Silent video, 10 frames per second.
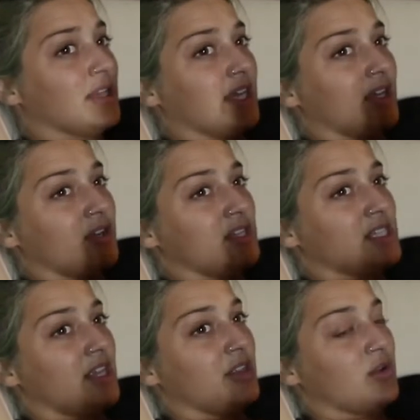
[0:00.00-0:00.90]
But like Cody
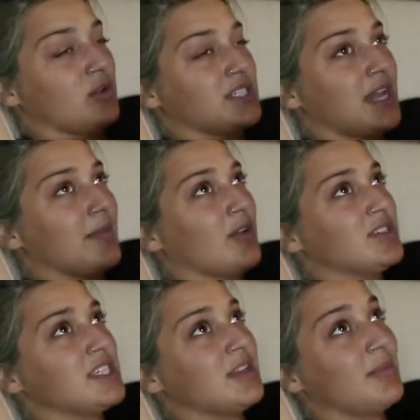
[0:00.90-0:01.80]
said, the whole time I
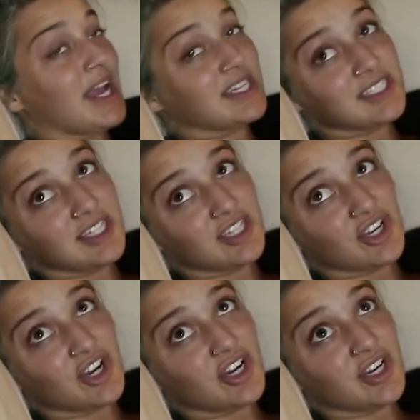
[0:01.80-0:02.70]
was in the back seat of
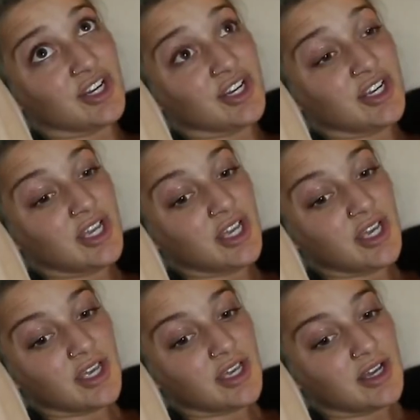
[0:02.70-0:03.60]
the car,
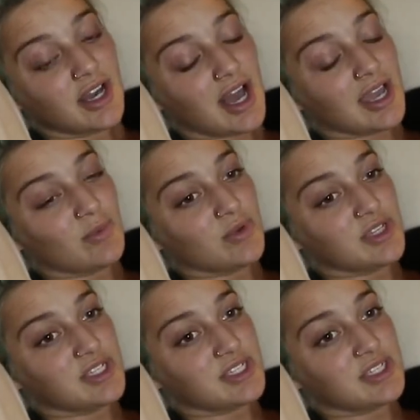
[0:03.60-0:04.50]
I
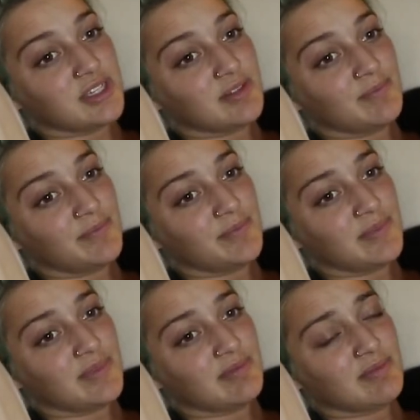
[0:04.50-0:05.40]
was
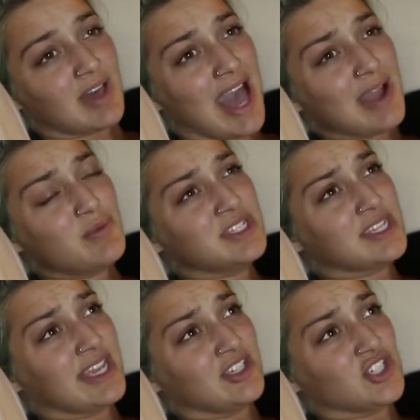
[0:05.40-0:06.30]

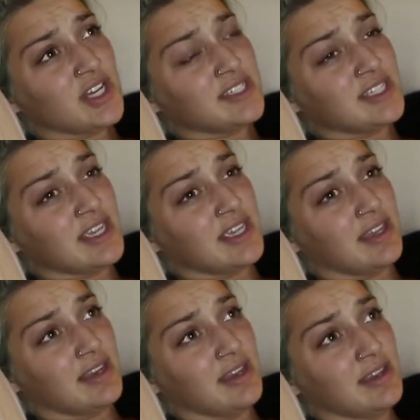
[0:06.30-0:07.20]
like just
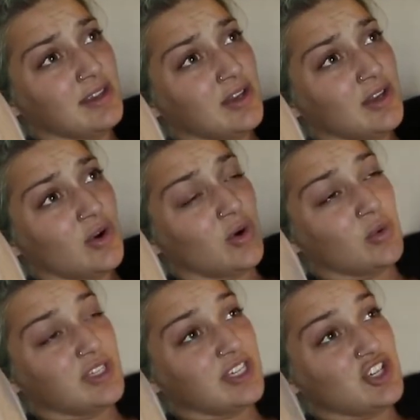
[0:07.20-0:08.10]
in
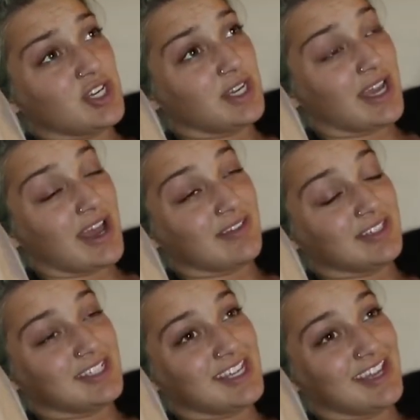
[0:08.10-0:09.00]
holy shit, I have
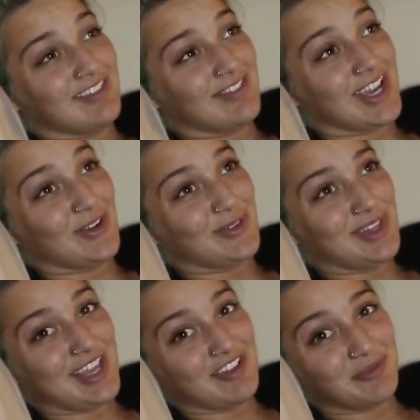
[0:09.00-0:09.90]
to save my own
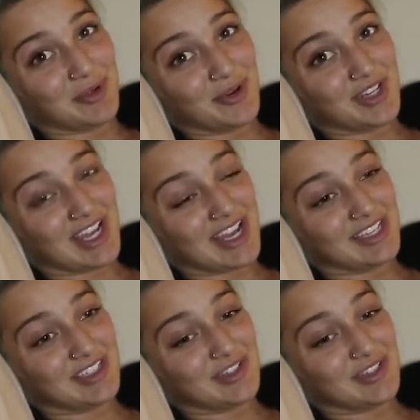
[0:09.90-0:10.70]
life mode kind